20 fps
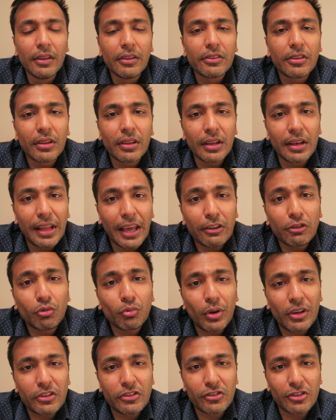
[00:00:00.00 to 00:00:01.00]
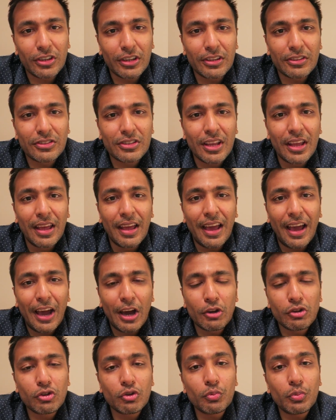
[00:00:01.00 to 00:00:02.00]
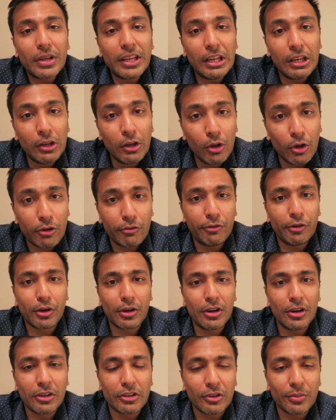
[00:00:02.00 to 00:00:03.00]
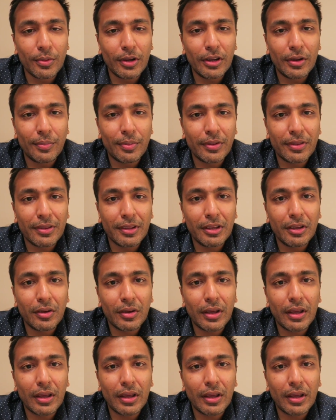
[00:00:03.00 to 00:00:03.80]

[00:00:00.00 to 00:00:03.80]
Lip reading: So the next question is, how do we look for cardiomyopathy?